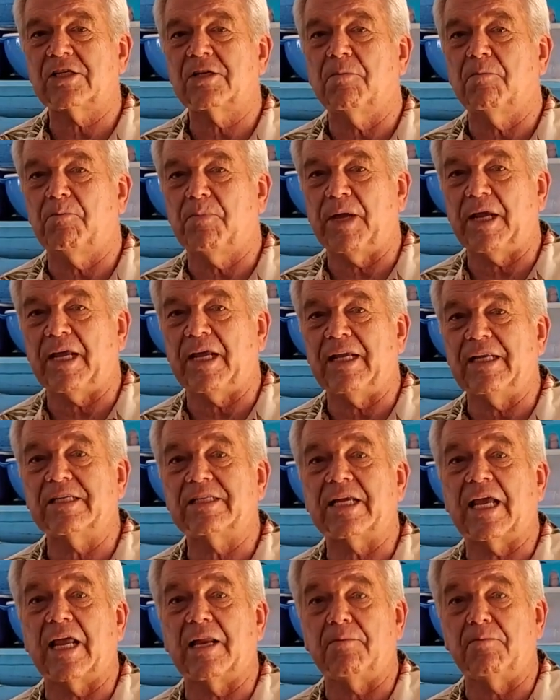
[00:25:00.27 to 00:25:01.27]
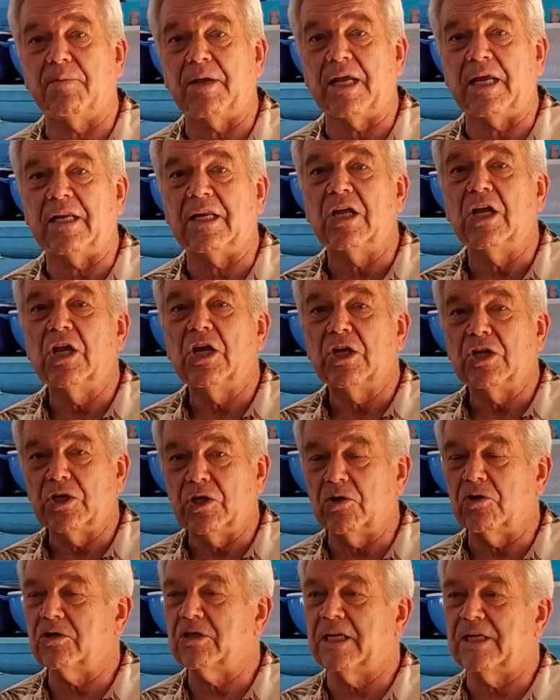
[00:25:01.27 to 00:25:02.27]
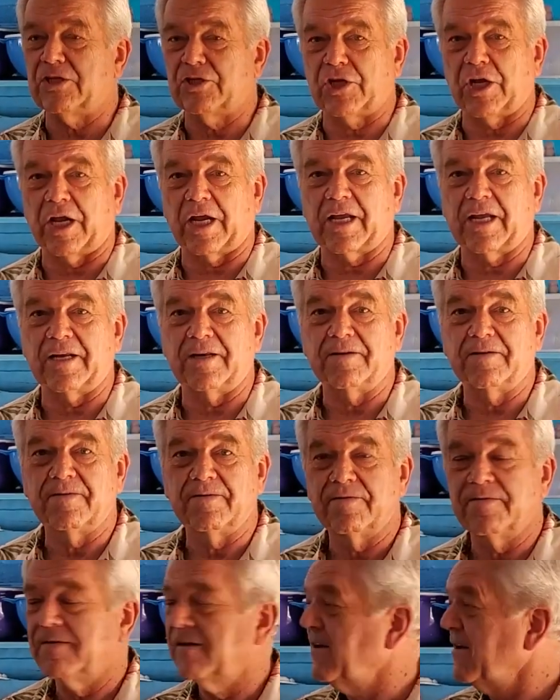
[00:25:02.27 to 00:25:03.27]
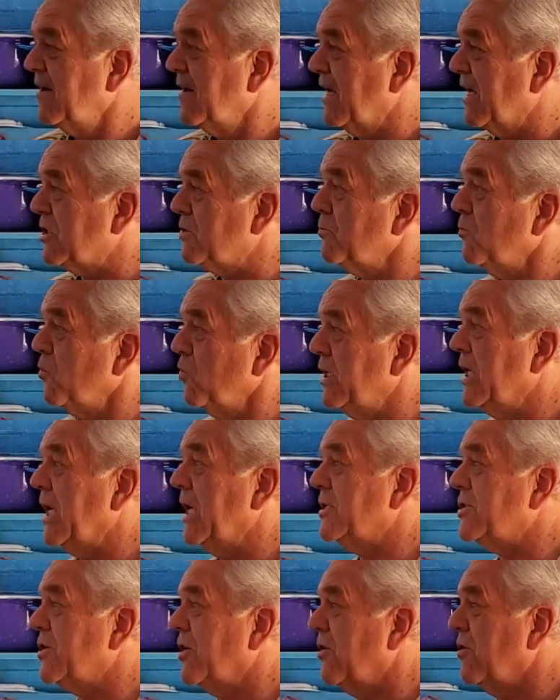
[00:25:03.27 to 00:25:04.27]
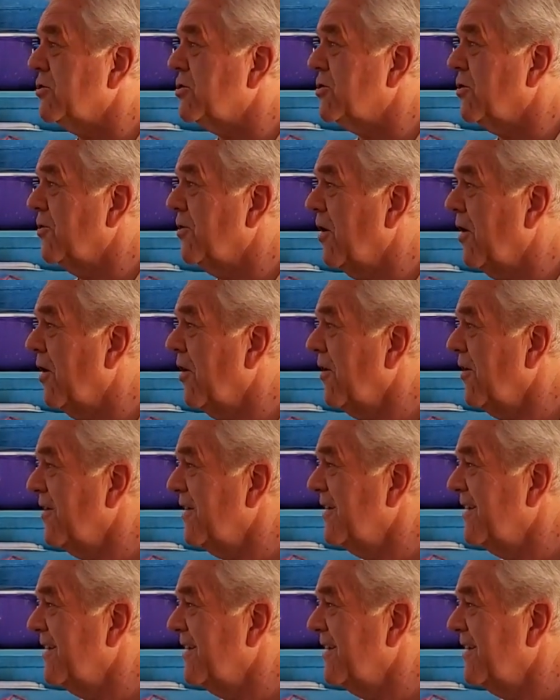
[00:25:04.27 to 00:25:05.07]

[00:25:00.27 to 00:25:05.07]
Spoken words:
beans, and meat, usually chicken. Es muy delicioso, ¿no?